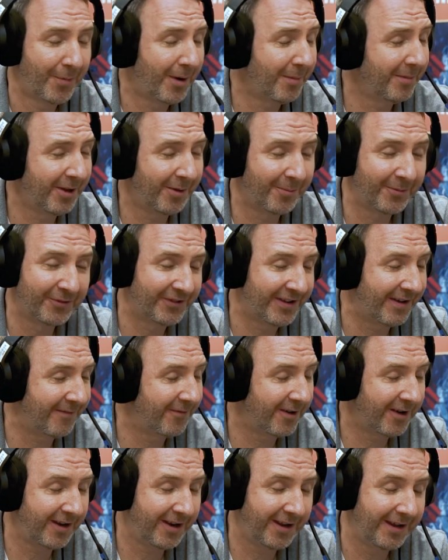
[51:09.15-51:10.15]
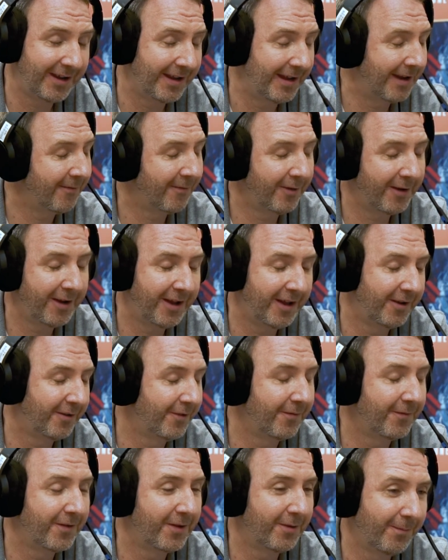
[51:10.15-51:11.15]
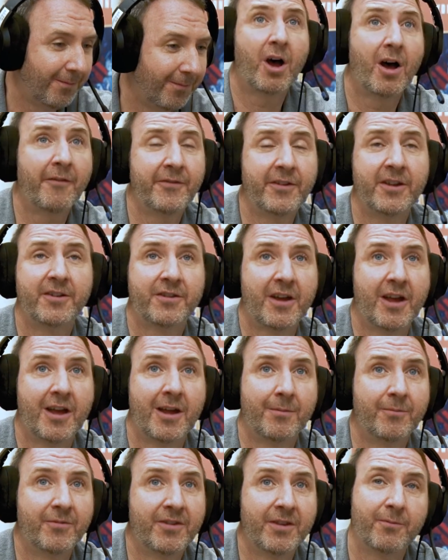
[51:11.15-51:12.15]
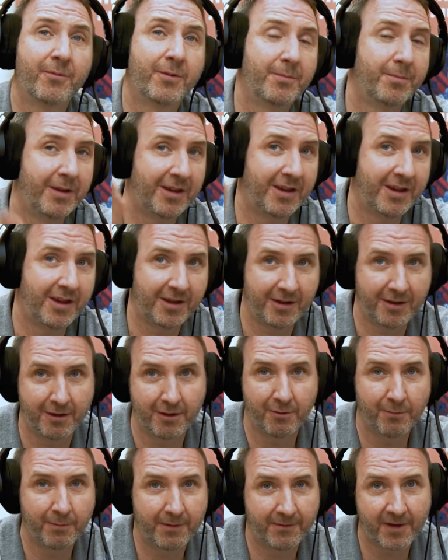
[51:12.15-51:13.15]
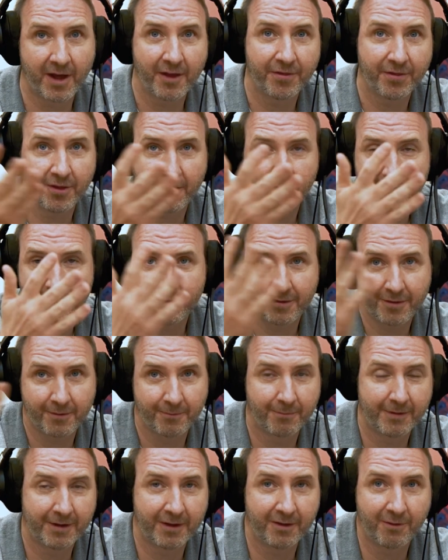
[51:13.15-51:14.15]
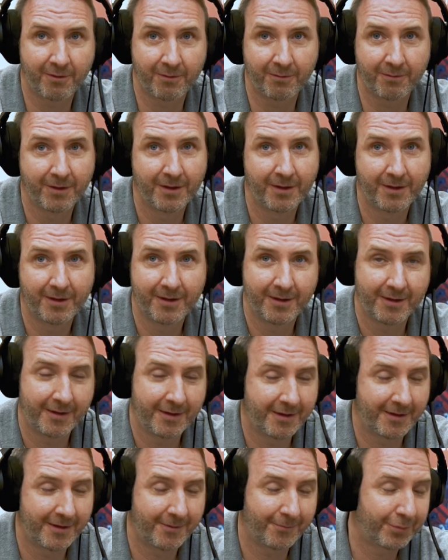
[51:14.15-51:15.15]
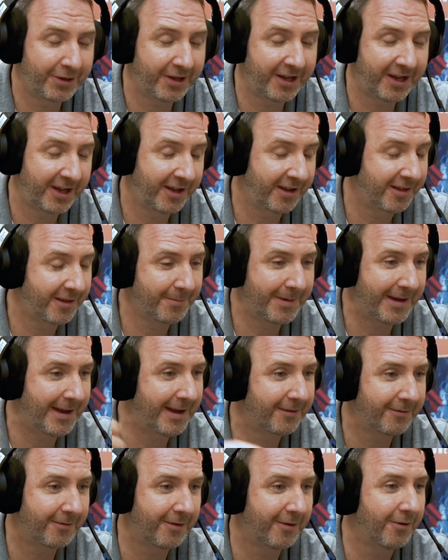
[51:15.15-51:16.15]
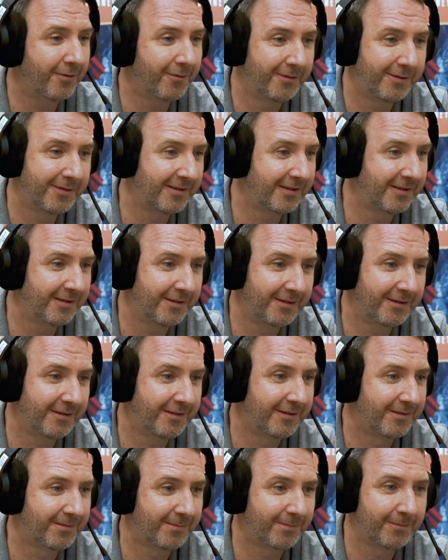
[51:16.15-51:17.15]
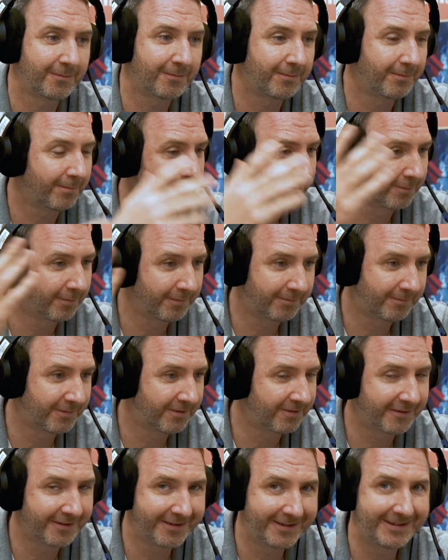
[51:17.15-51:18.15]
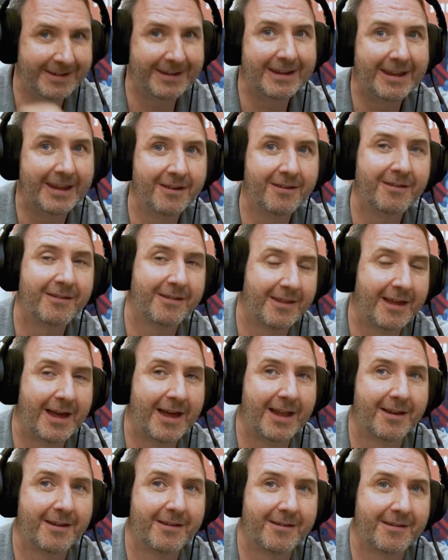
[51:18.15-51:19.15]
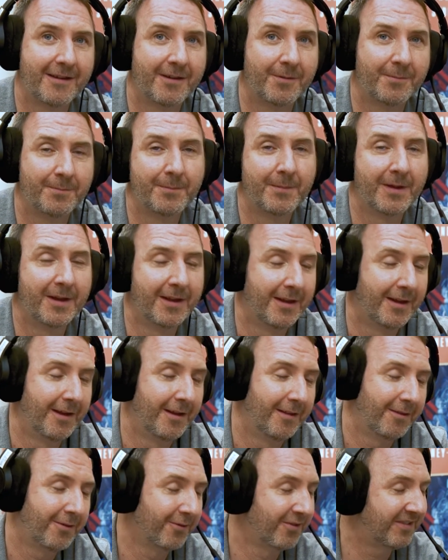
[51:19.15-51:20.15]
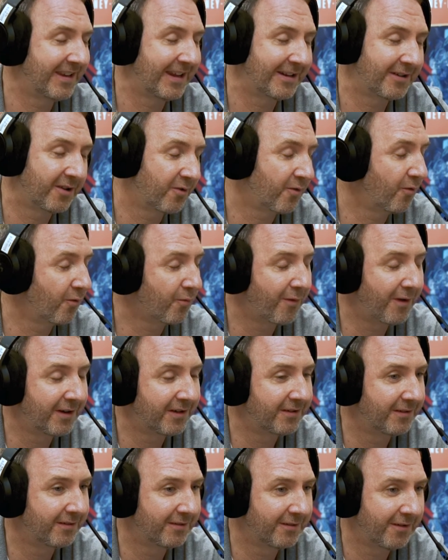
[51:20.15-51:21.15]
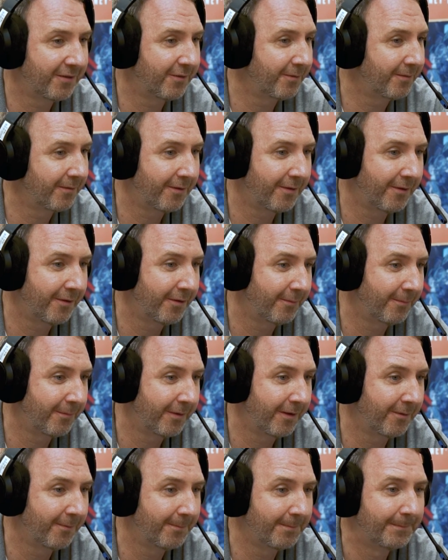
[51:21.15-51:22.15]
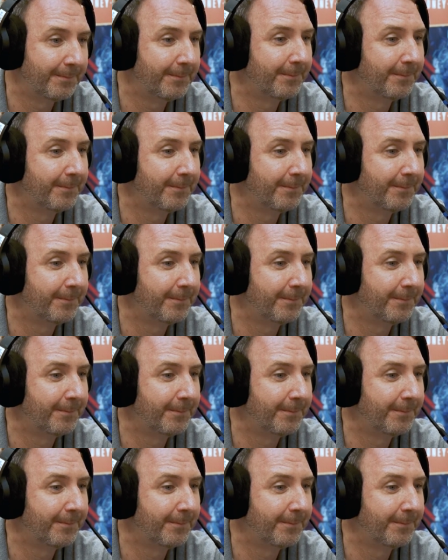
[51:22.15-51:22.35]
Probably almost every every interview. Oftentimes it would be you know we've got the the reel uh, playing in the background, and we'll we'll sort of dig into that um, those technical questions on the on the reel.